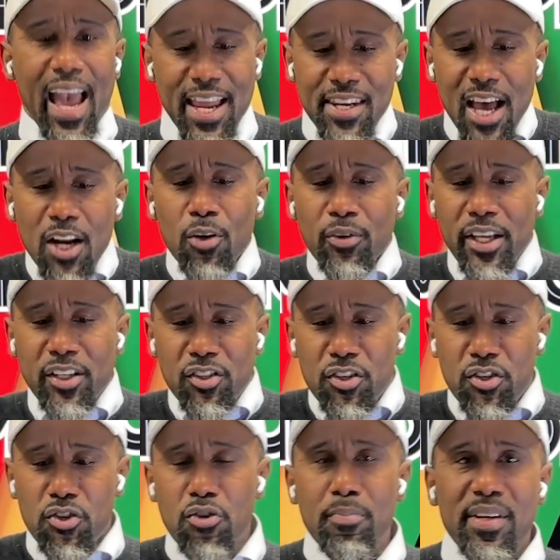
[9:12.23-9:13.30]
And not only
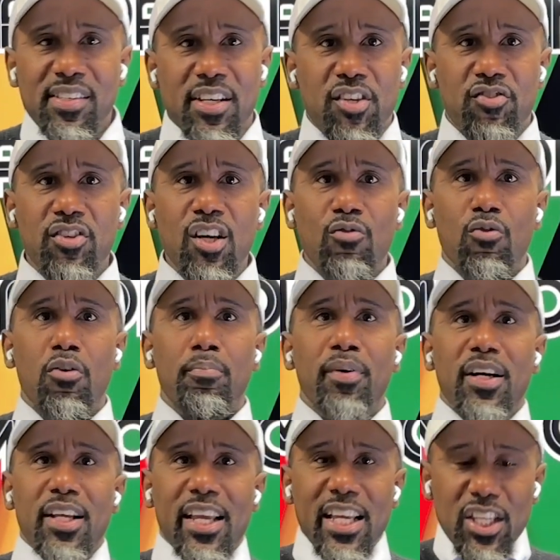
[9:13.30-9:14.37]
just humans in general,
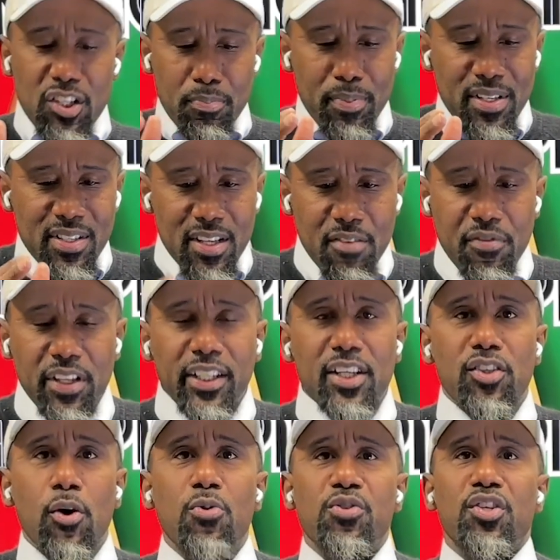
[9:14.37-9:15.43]
but he specifically
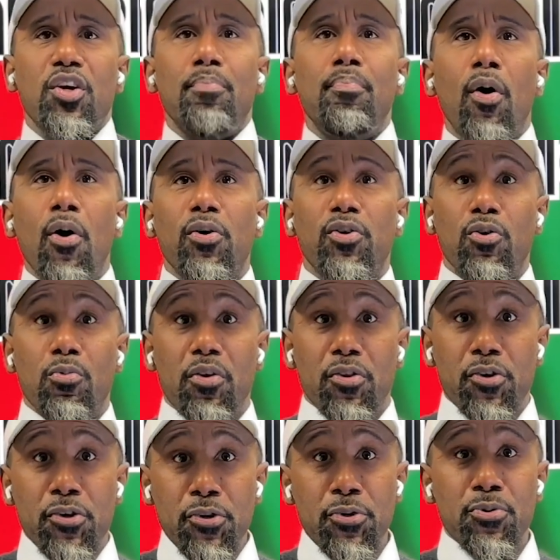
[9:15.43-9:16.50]
chosen to partner with
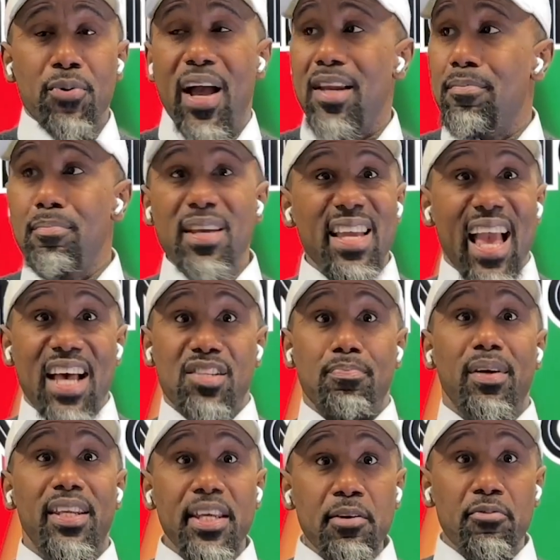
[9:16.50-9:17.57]
you and me as
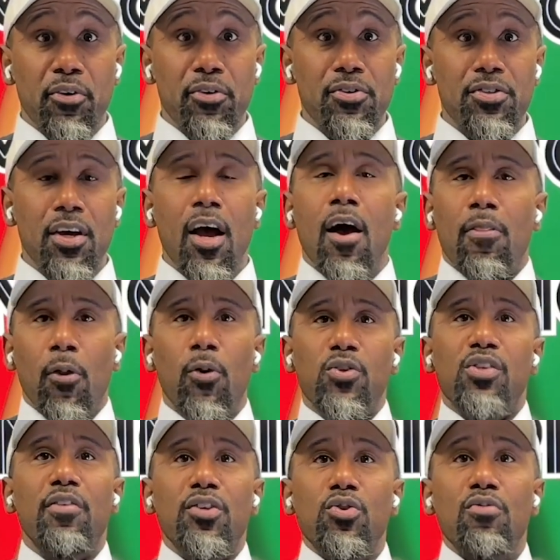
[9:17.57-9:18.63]
believers,
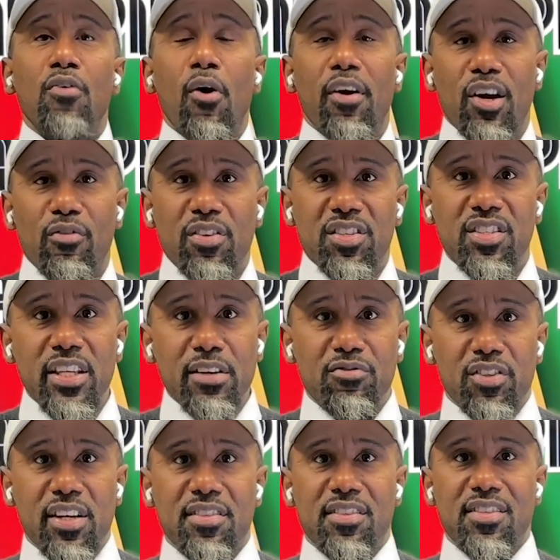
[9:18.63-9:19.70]
those of us who've already received
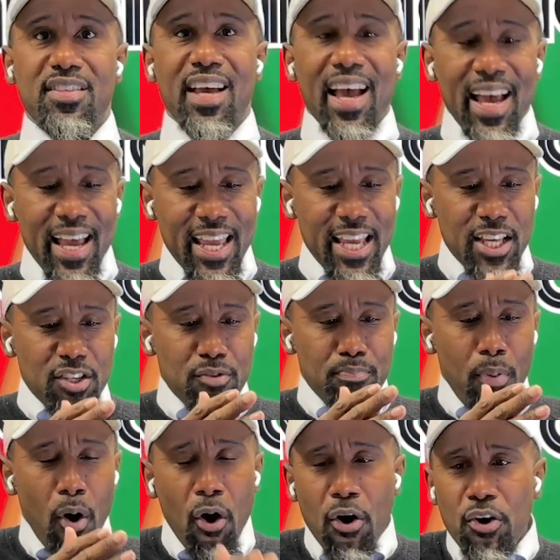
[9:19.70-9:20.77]
Jesus. He's
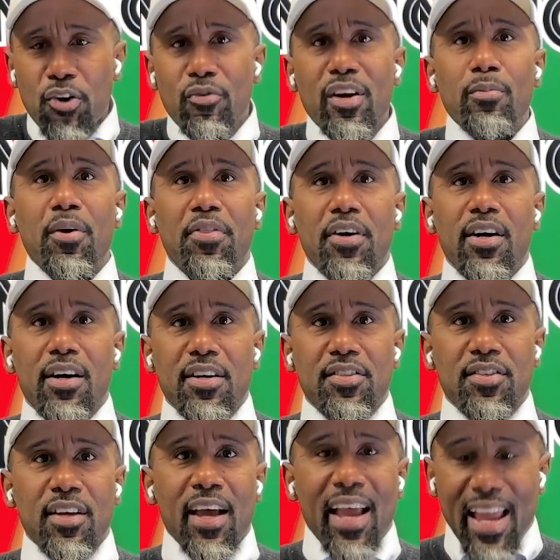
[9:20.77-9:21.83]
partnering with
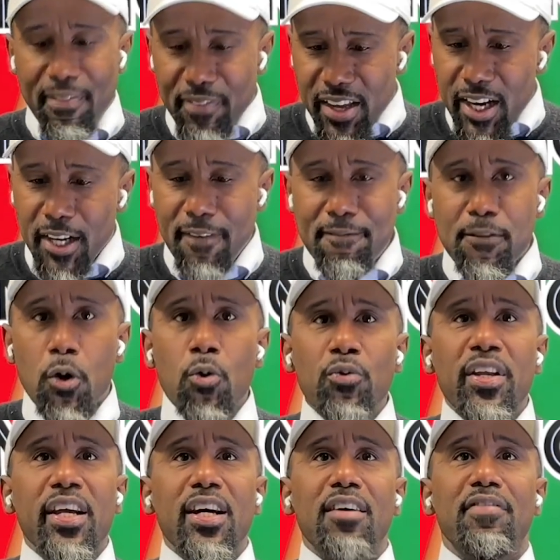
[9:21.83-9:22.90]
us in the
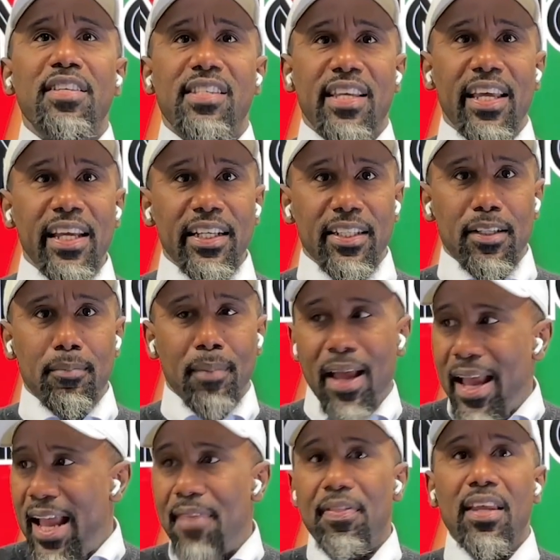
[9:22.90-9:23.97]
unfolding of his kingdom
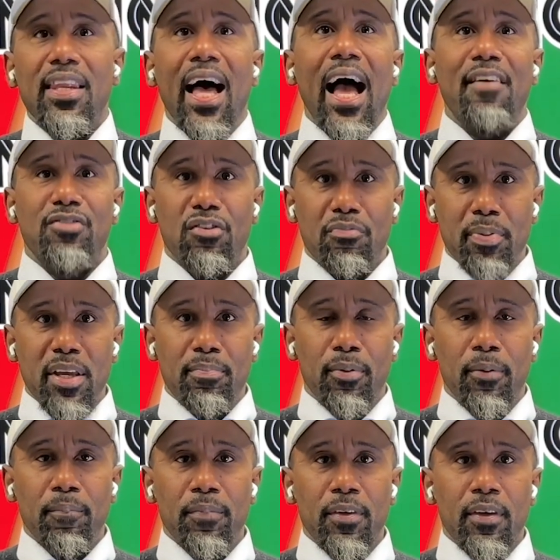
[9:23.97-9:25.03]
in the lives of
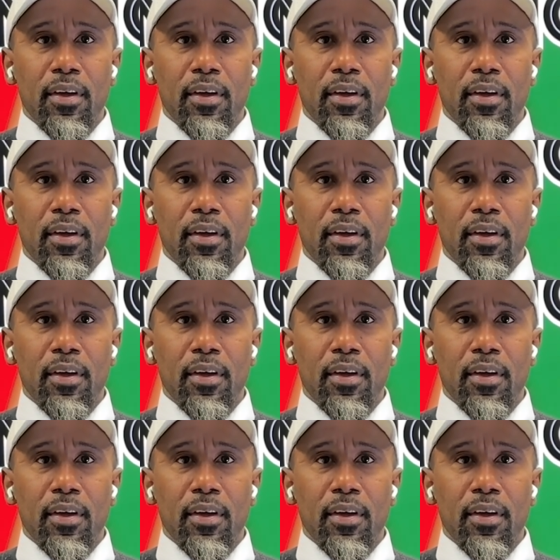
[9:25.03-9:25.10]
people.